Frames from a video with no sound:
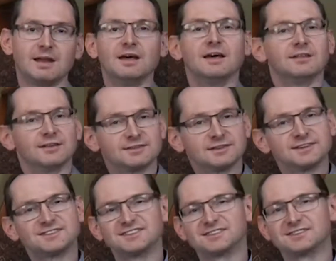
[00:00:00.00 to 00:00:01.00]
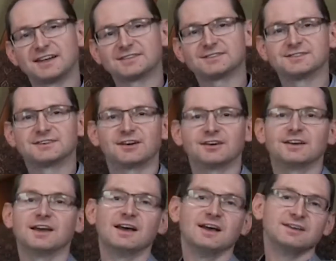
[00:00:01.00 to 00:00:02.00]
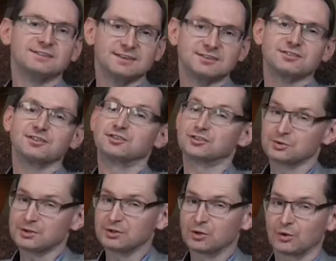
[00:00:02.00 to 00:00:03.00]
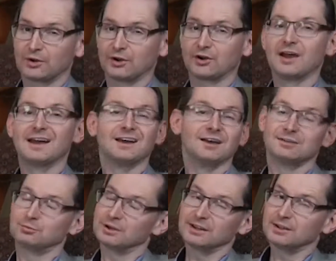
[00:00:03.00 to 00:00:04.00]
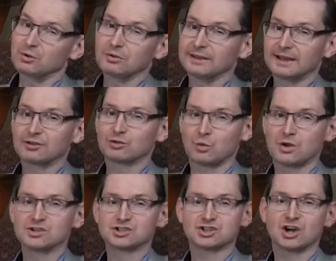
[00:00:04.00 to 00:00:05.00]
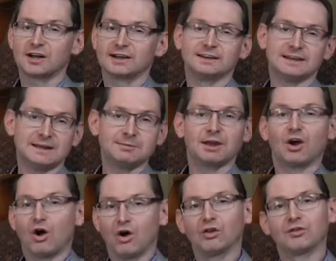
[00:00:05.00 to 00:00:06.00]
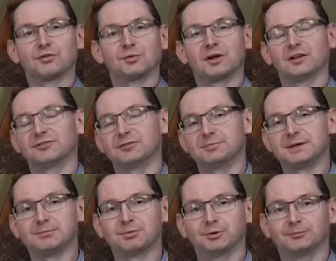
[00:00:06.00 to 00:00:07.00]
This list is necessary since the suing lawyer really only gets one shot at naming all of the relevant people.